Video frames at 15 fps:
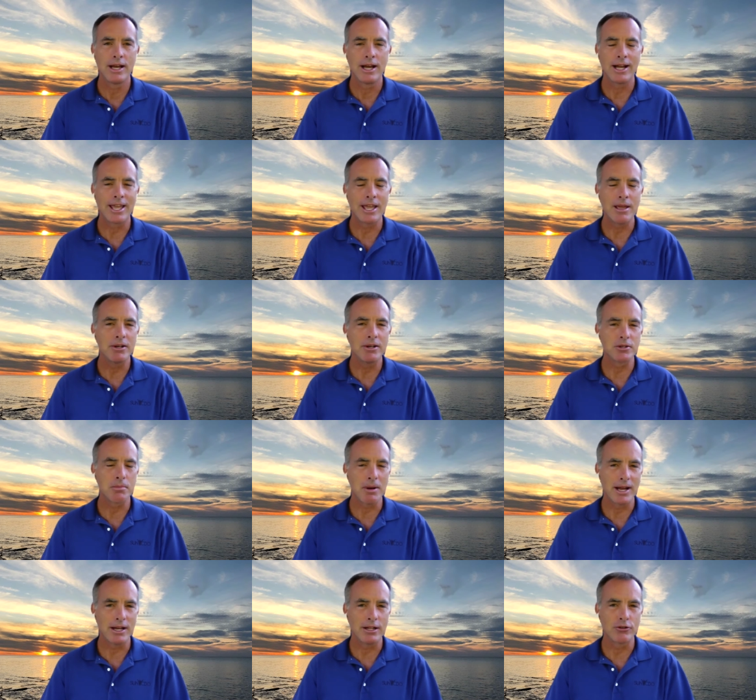I came in as a
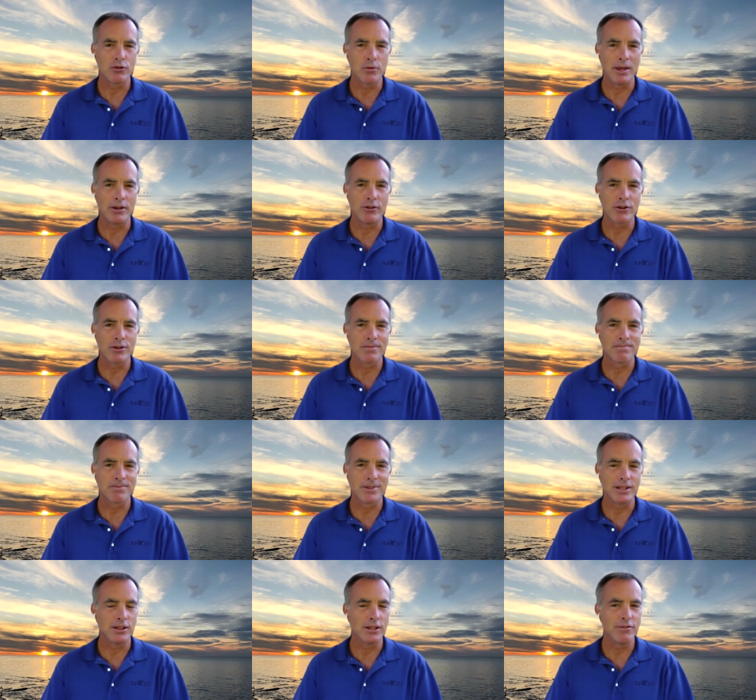biology major.
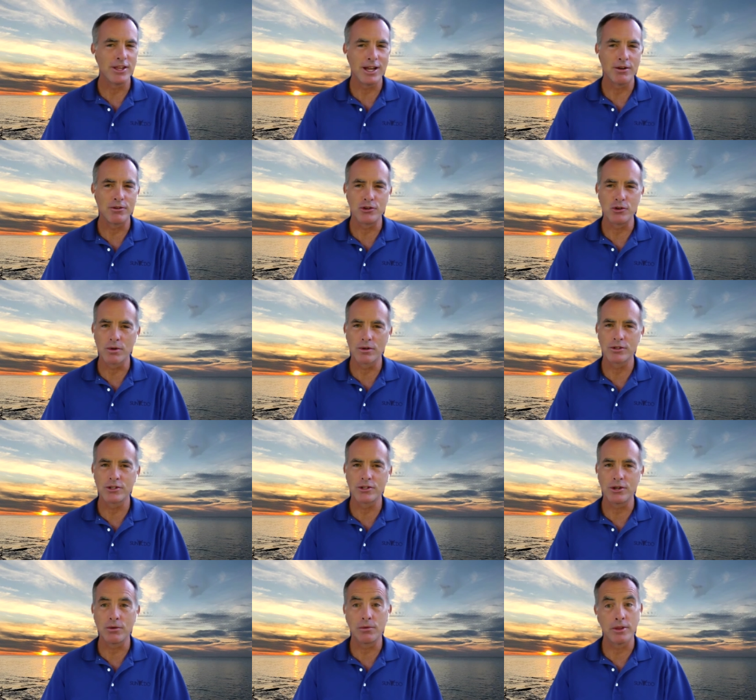I love the outdoors,
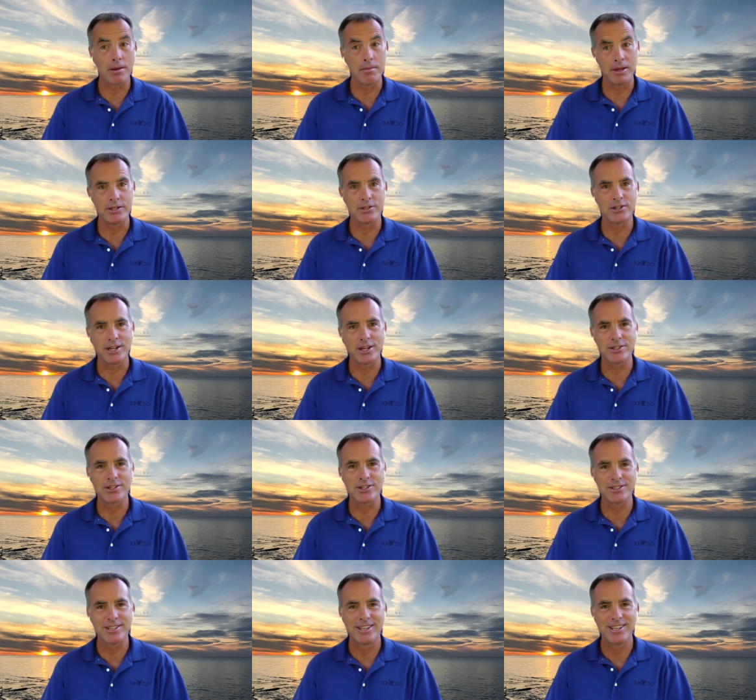so that made sense.